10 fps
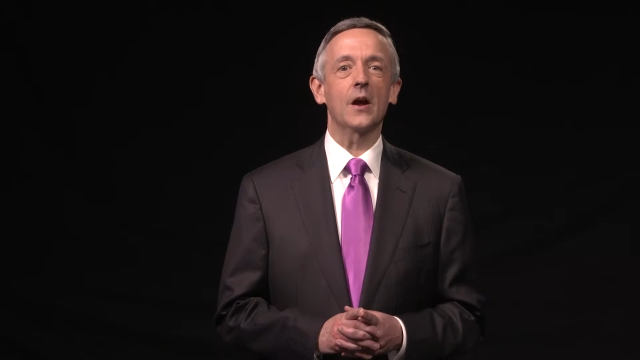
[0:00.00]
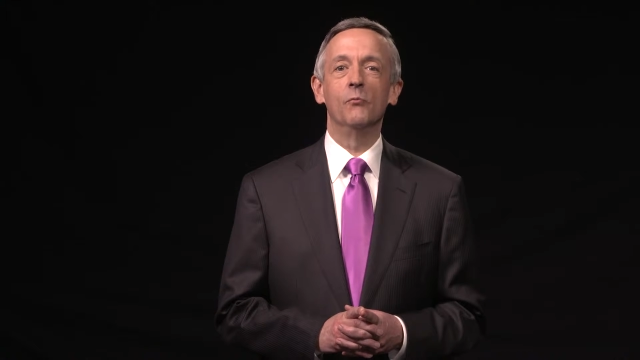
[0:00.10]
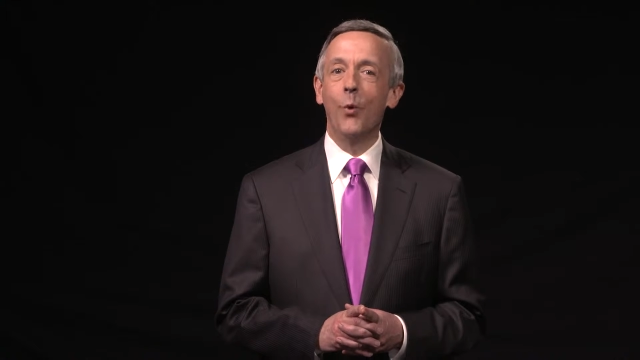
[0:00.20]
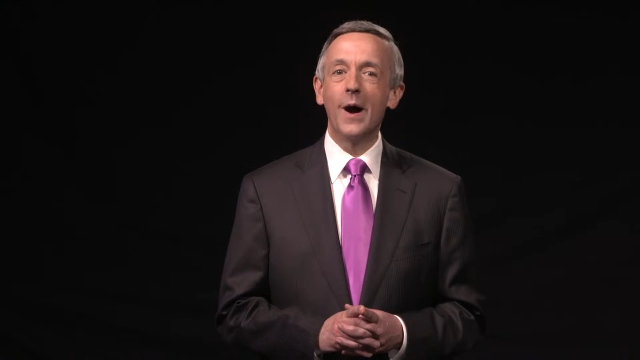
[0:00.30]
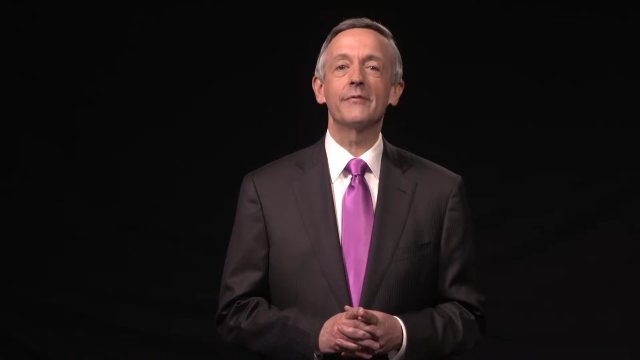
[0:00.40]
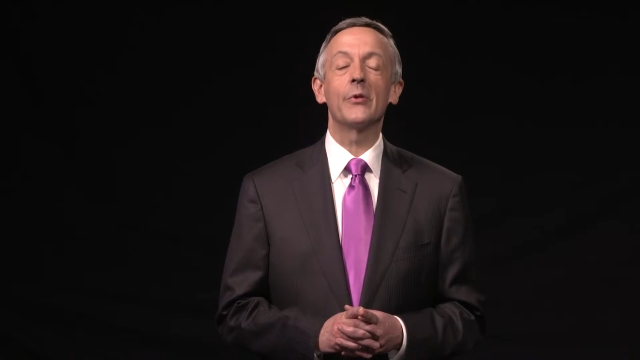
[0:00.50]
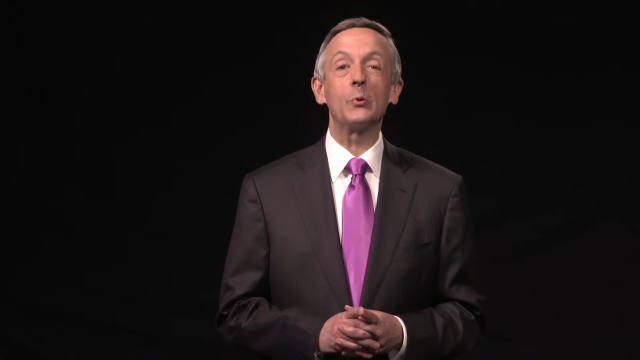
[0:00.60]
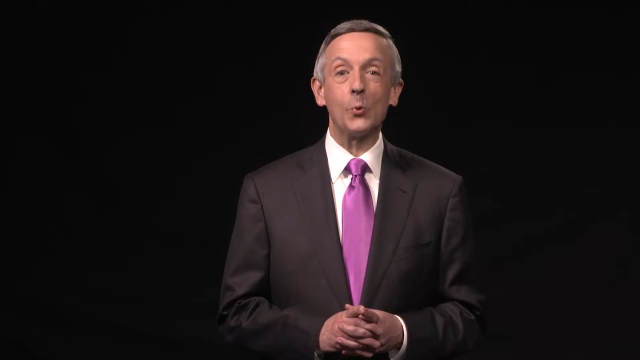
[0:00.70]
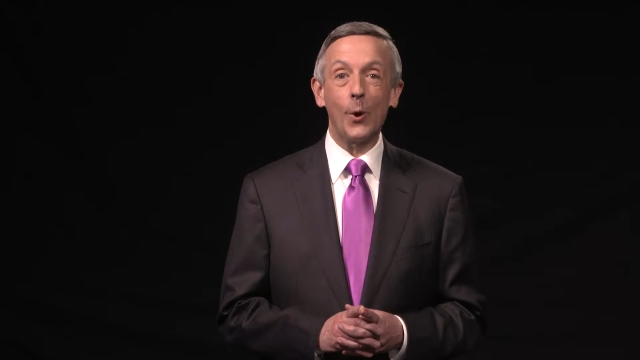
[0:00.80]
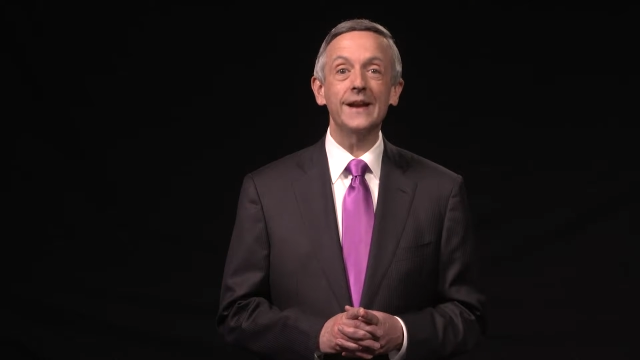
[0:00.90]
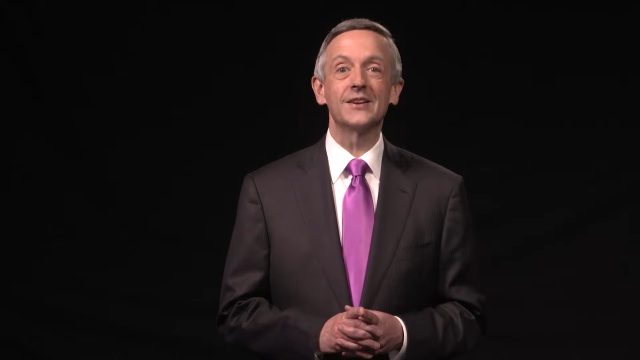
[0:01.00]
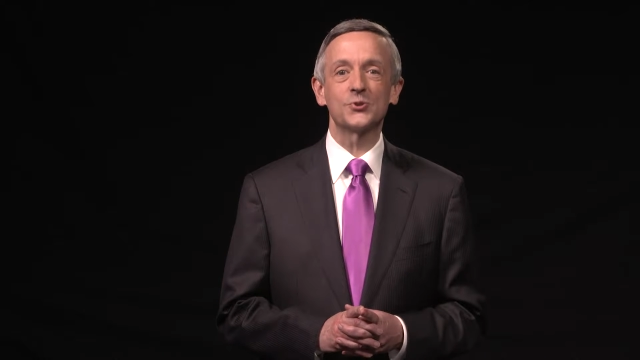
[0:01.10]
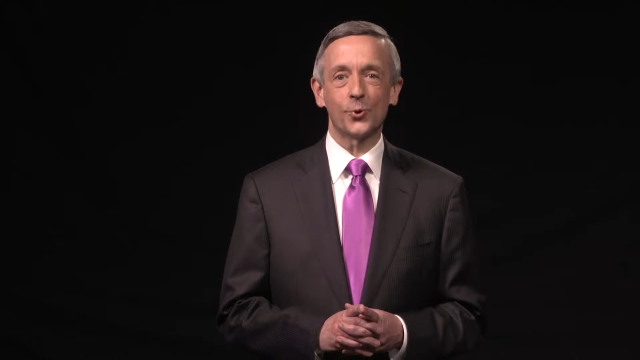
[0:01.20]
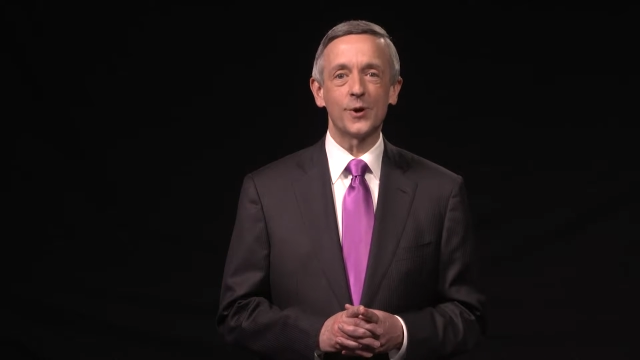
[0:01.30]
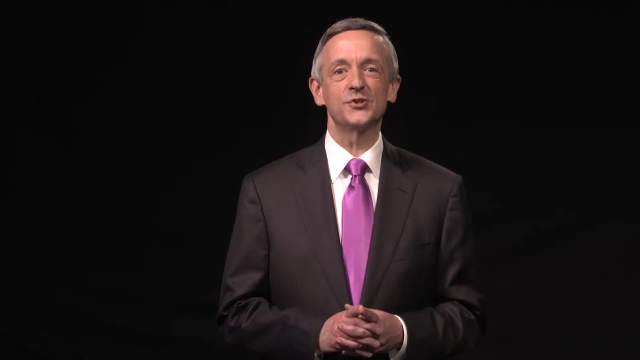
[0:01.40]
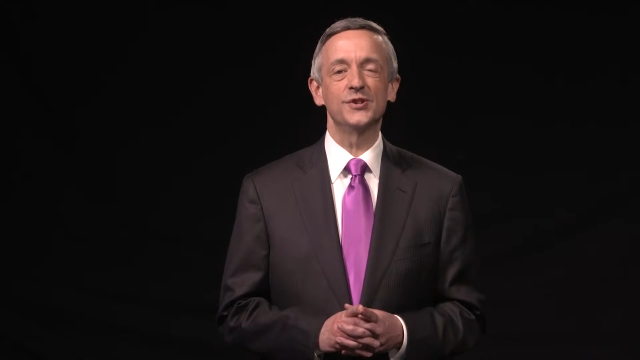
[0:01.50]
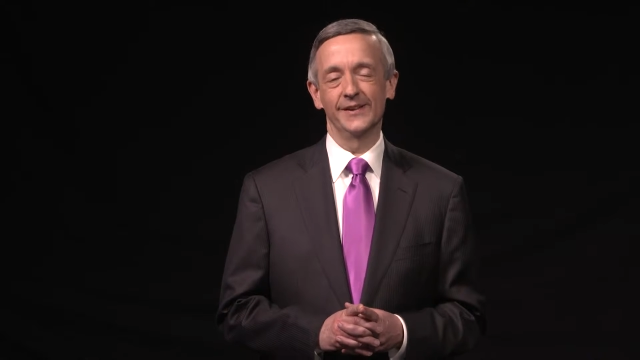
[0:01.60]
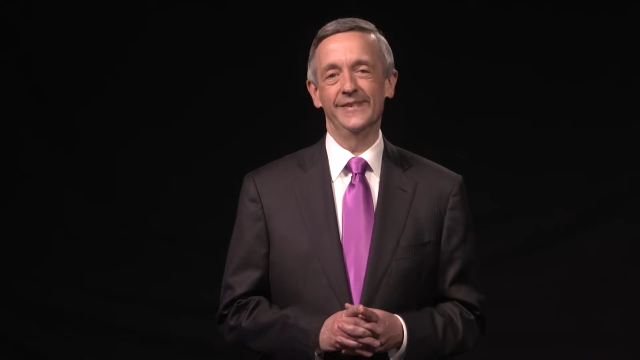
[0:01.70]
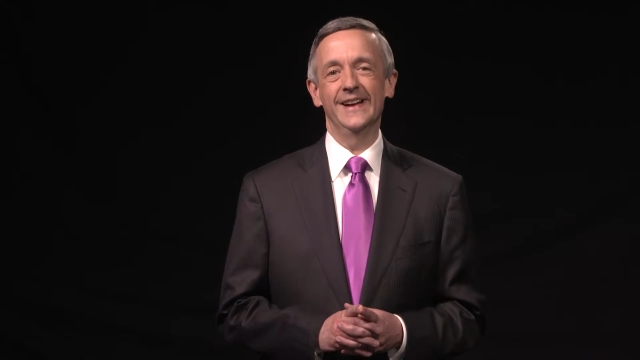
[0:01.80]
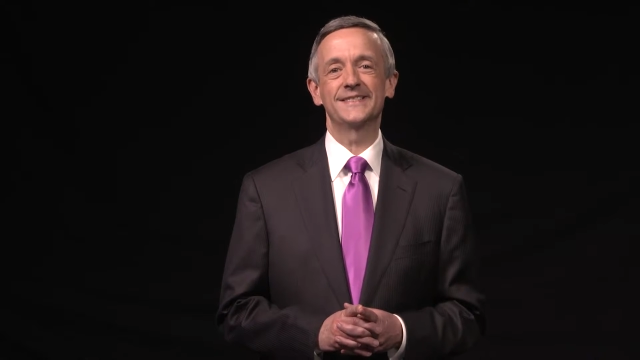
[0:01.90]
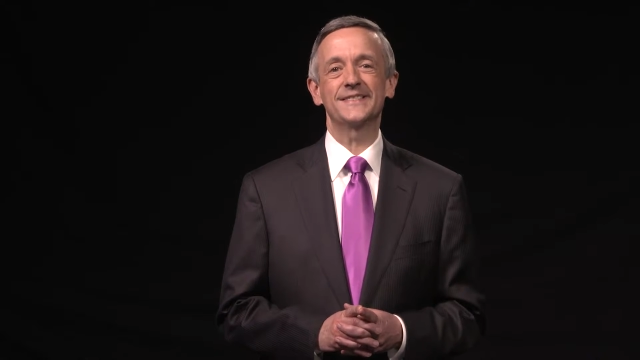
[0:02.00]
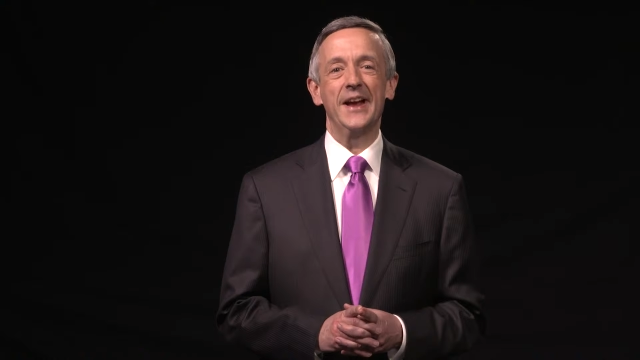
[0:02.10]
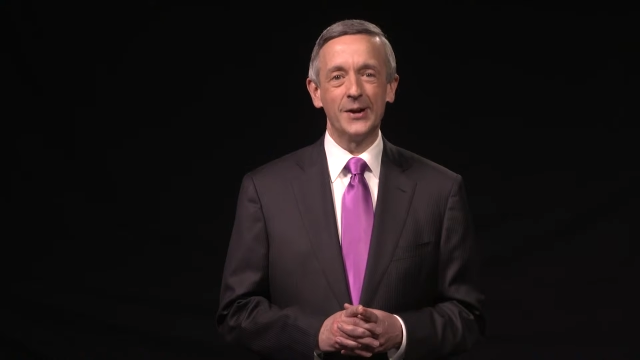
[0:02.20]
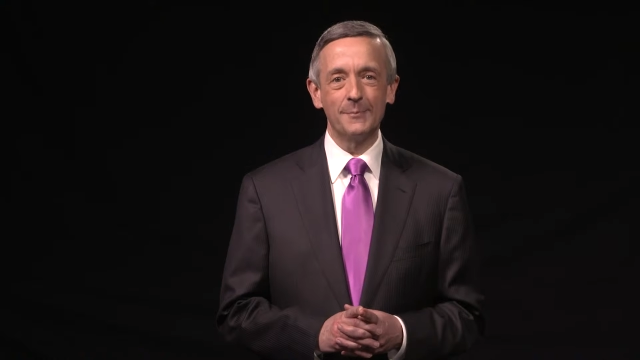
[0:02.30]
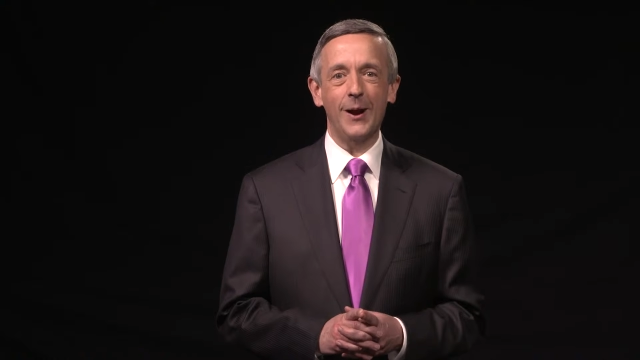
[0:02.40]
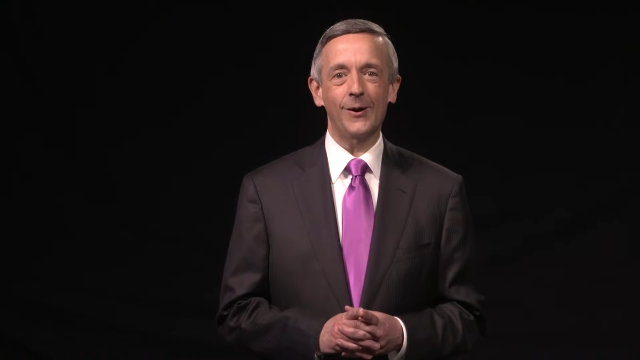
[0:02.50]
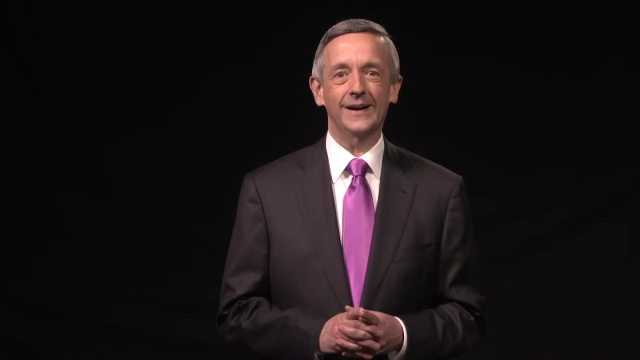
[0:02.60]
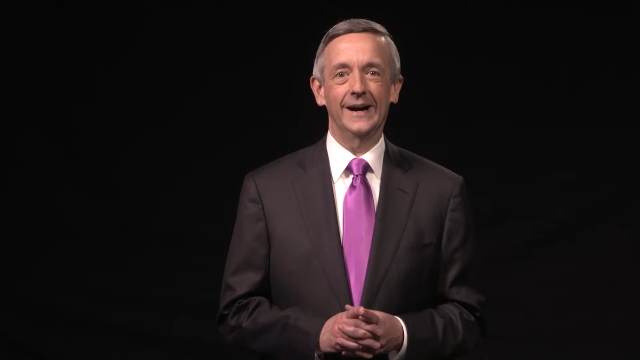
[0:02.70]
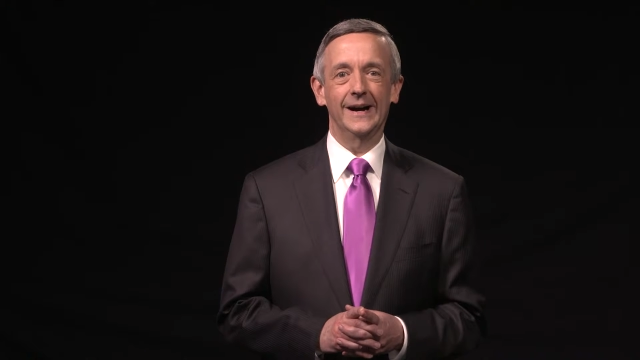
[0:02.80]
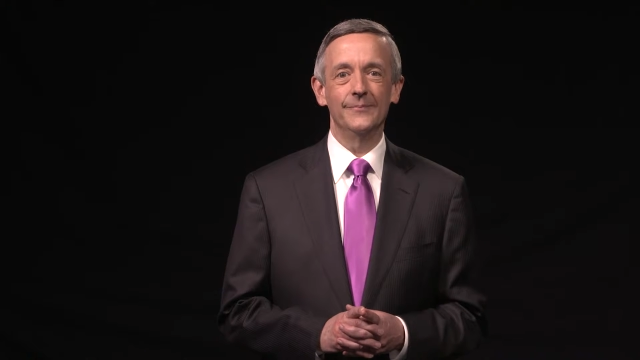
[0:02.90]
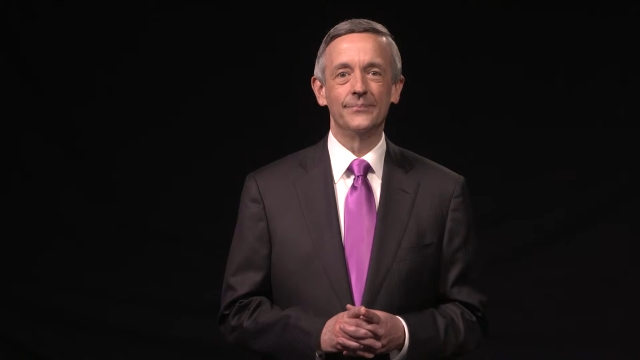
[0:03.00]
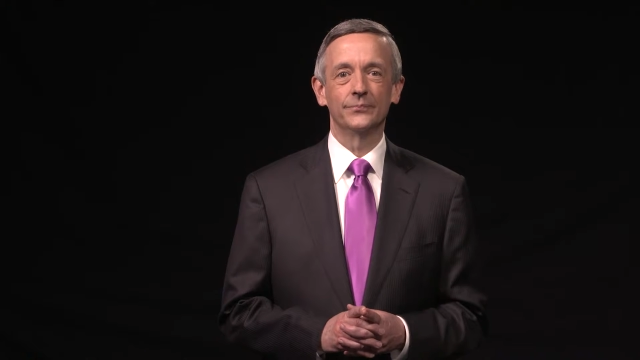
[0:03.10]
of one of the greatest Christian events in America.